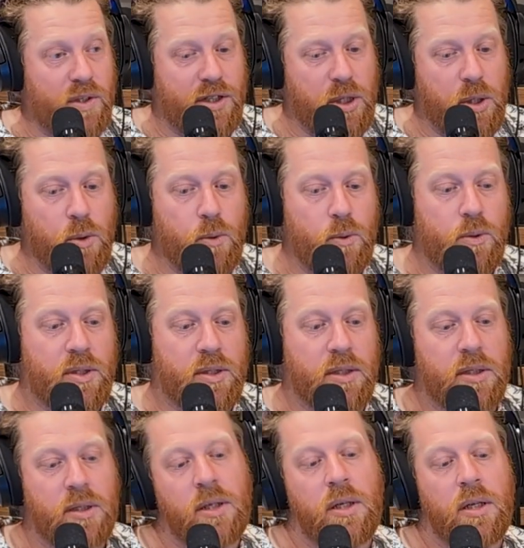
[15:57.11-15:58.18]
was
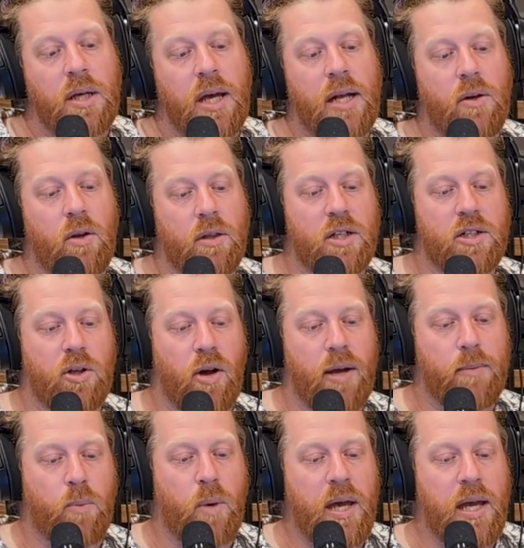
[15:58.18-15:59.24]
used, and not the
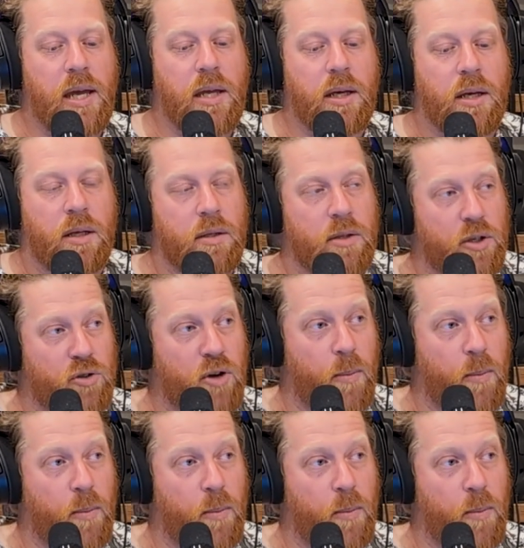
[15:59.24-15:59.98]
type where the